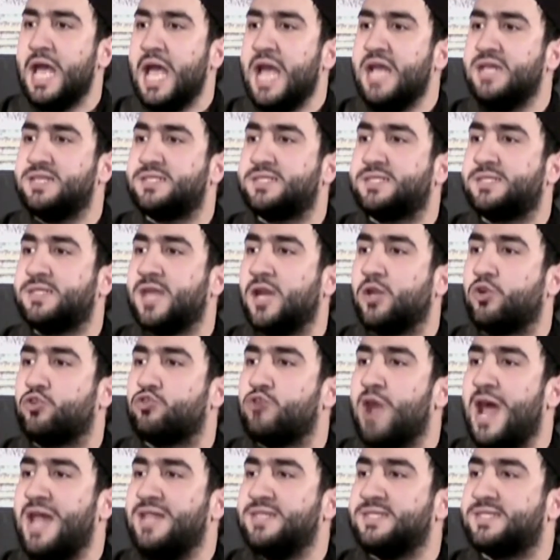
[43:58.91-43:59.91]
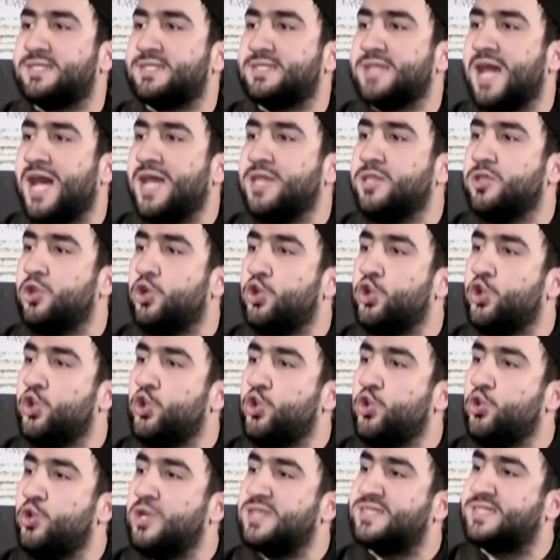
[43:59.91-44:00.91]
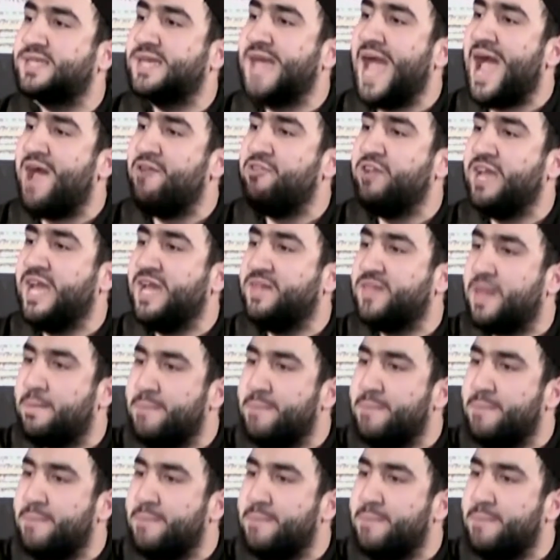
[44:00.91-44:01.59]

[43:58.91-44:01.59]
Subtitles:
is the grandson who is carrying the